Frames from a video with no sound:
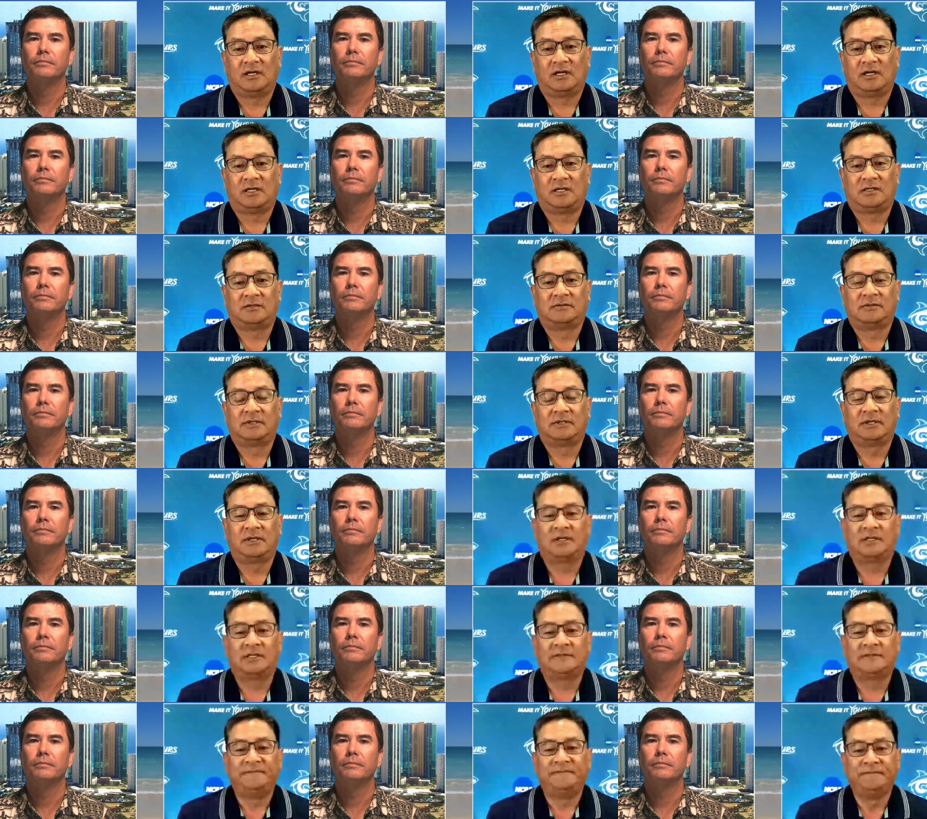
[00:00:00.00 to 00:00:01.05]
Speaker 1: Um,
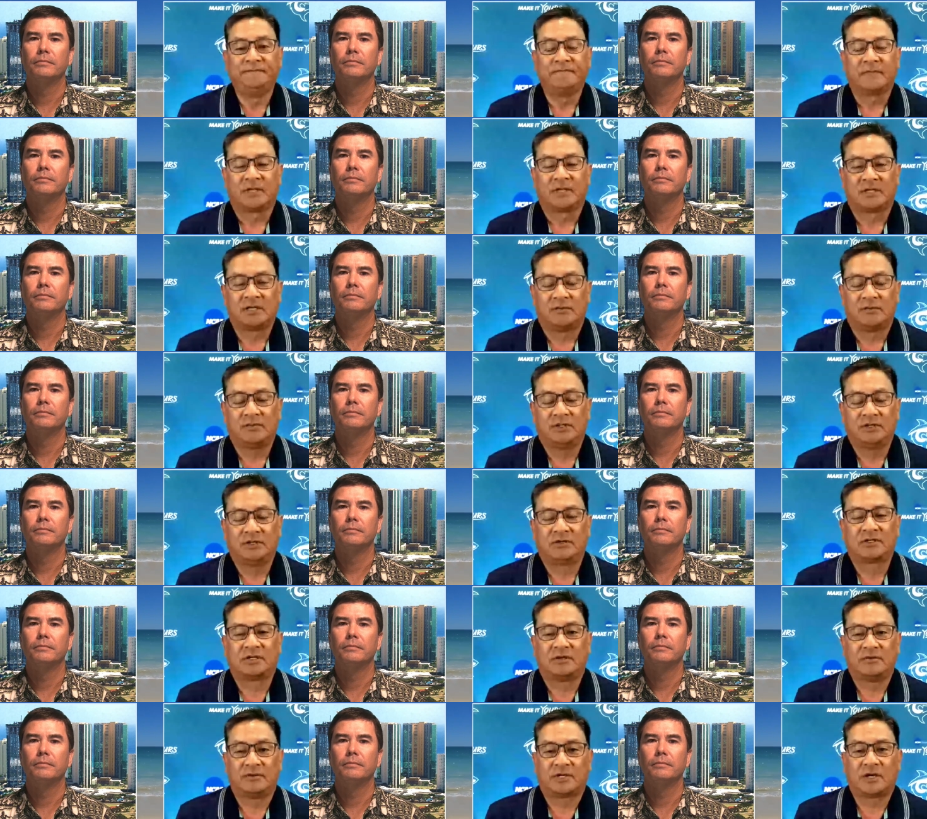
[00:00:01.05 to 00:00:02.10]
you
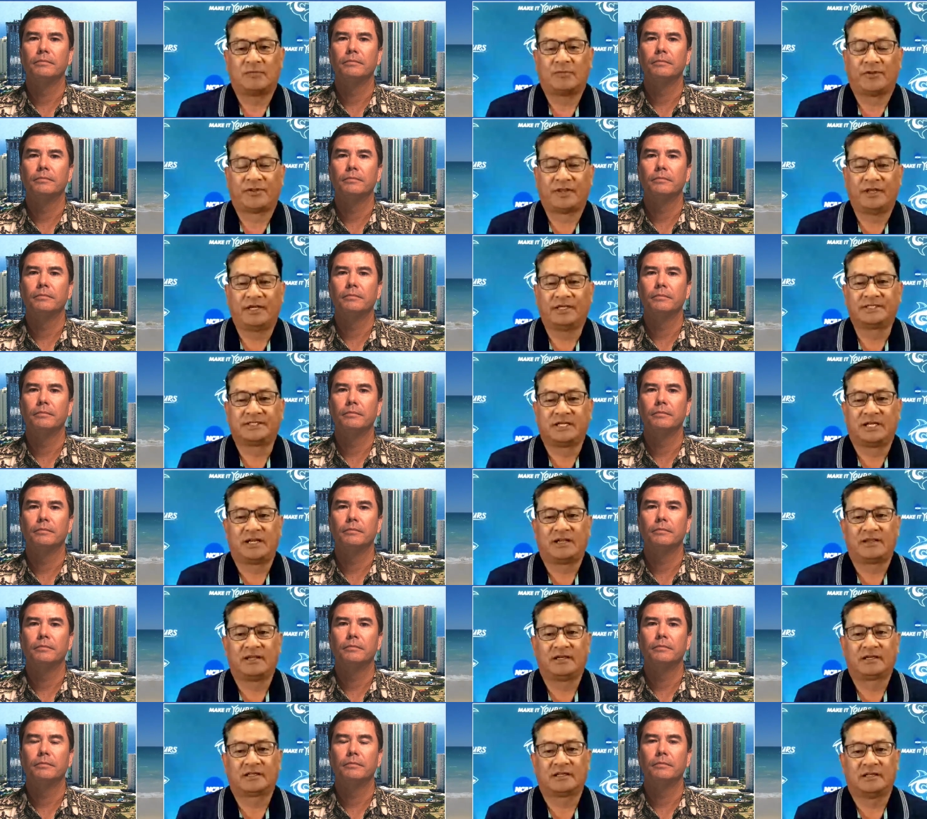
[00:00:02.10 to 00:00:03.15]
know, a couple things
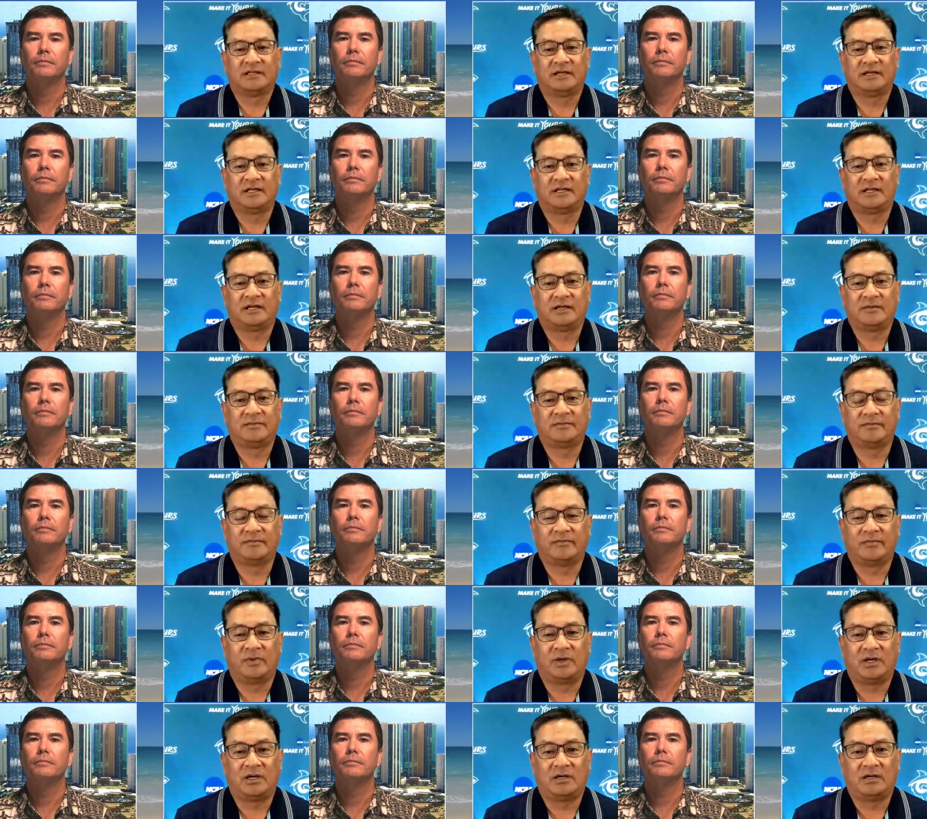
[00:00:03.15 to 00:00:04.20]
that I think that
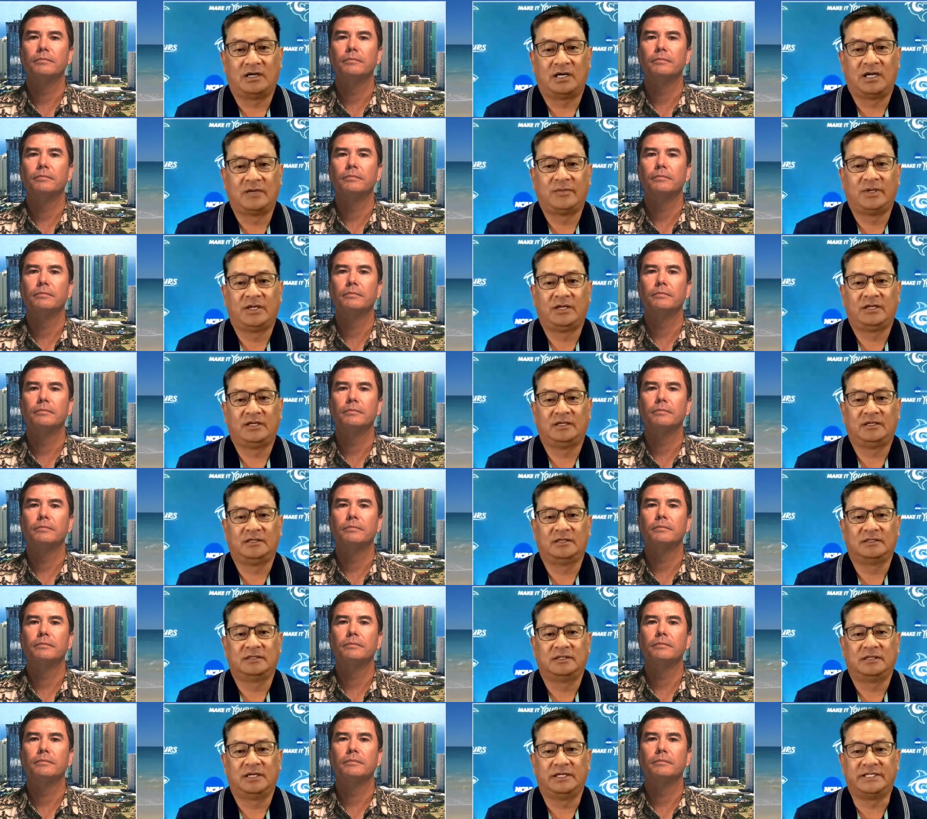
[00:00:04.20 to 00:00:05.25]
I'm I'm
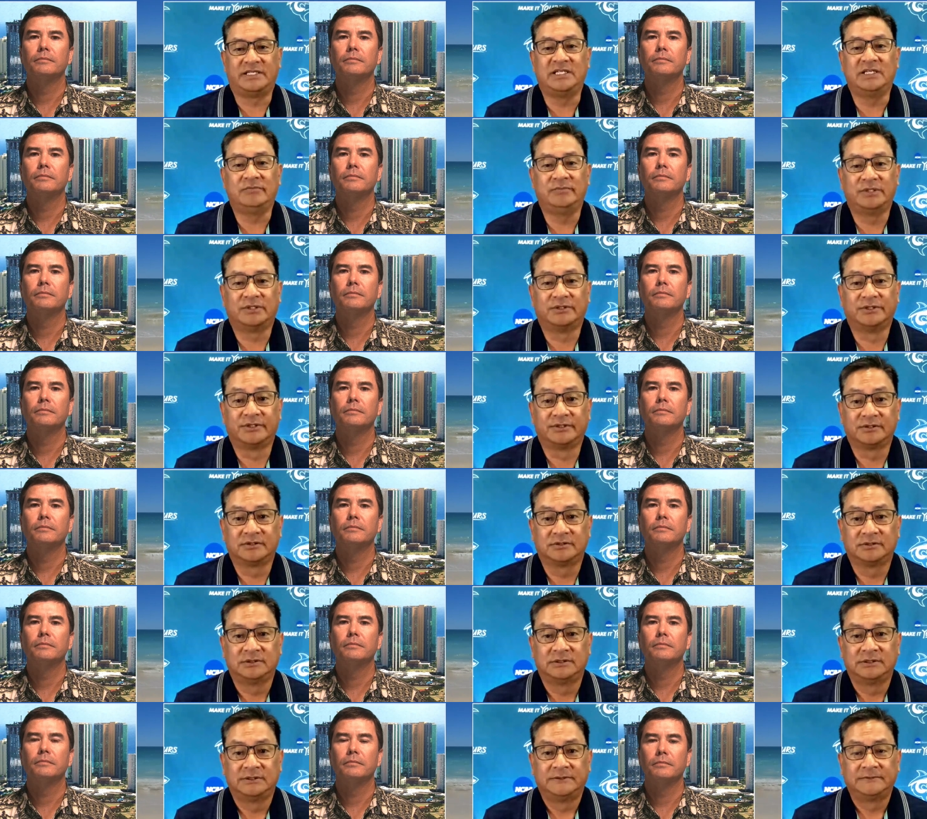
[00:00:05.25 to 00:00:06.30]
a, a team
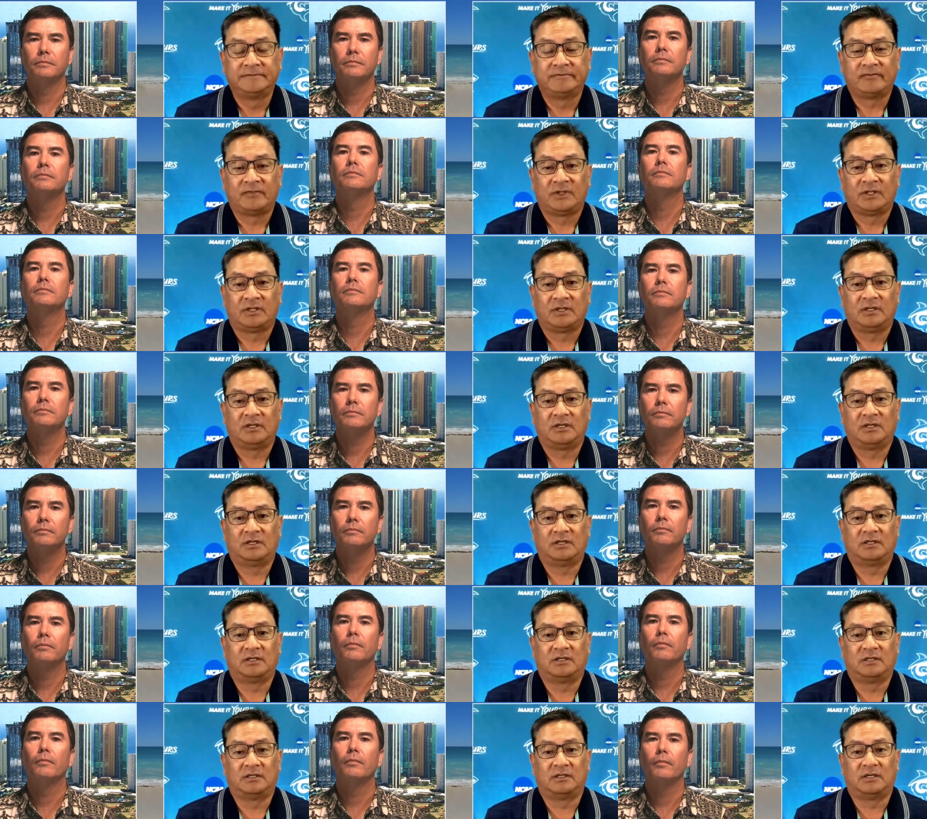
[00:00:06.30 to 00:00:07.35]
builder.
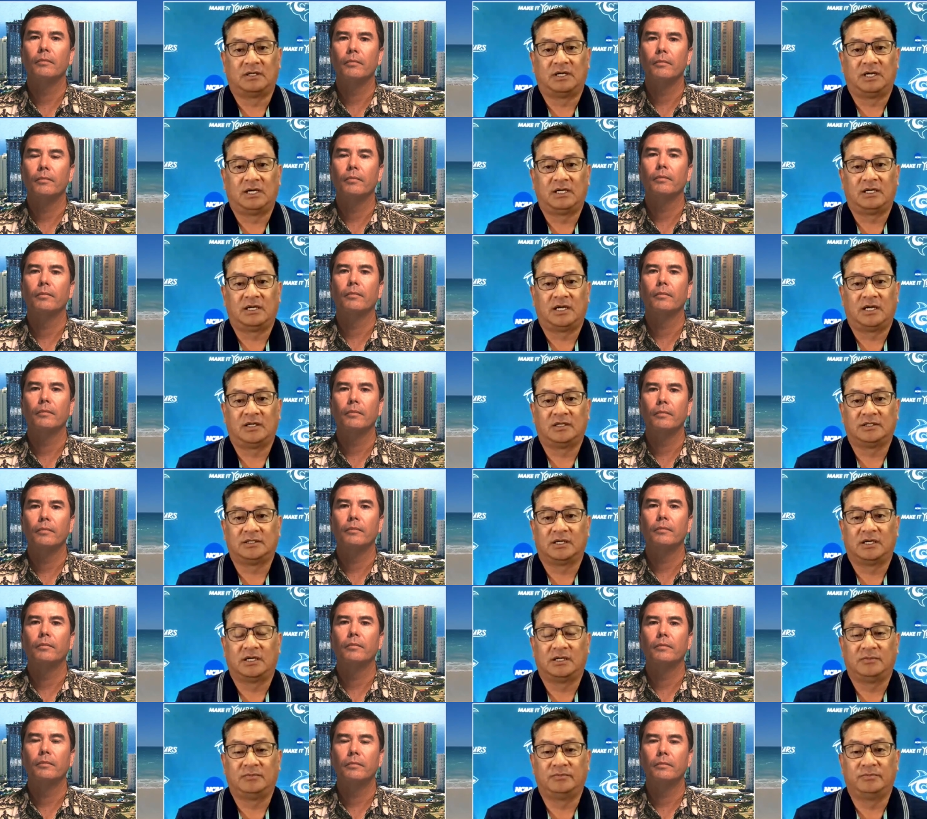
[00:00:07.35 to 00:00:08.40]
Uh, I, I,
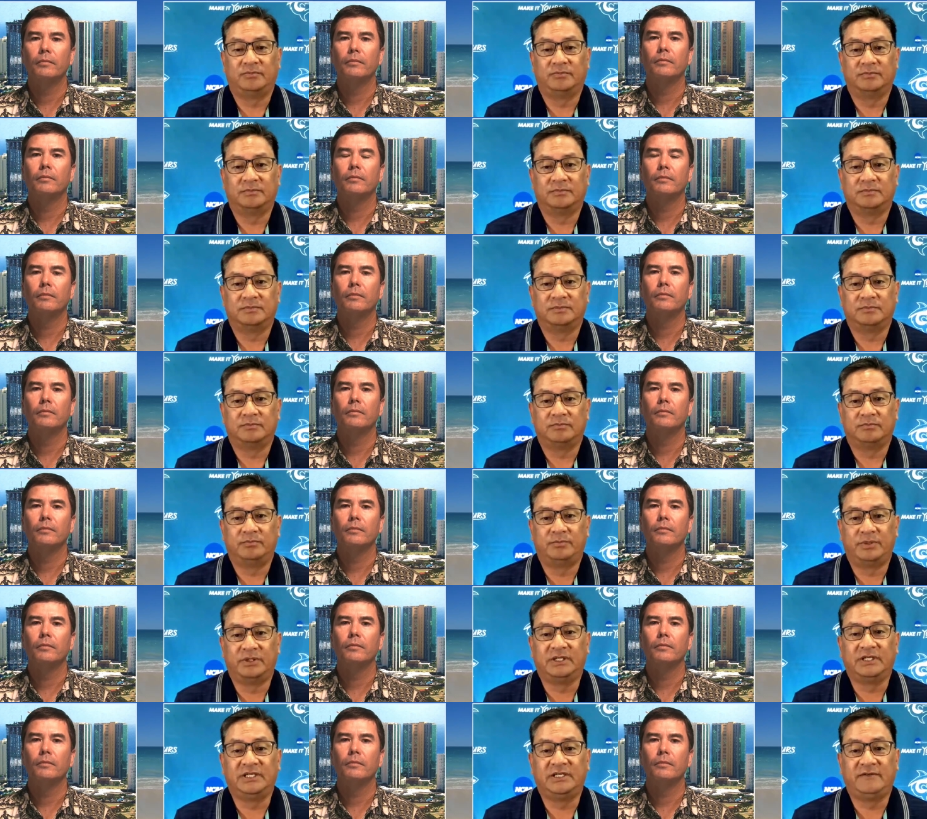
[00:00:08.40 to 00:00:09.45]
I,
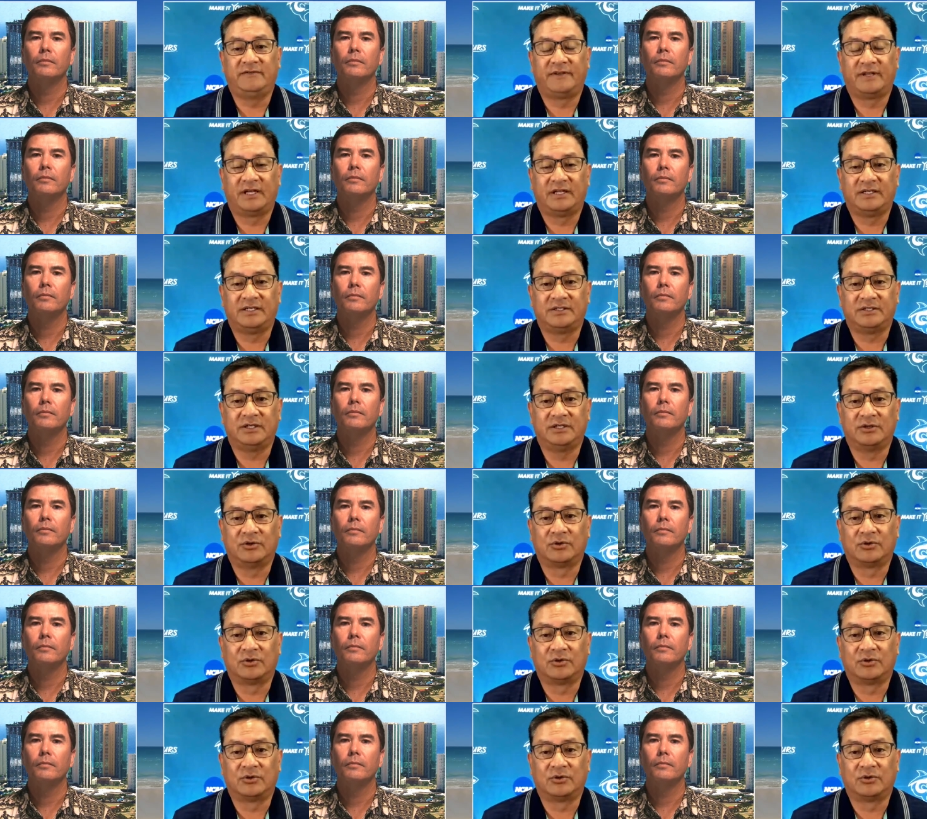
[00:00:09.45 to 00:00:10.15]
believe that in,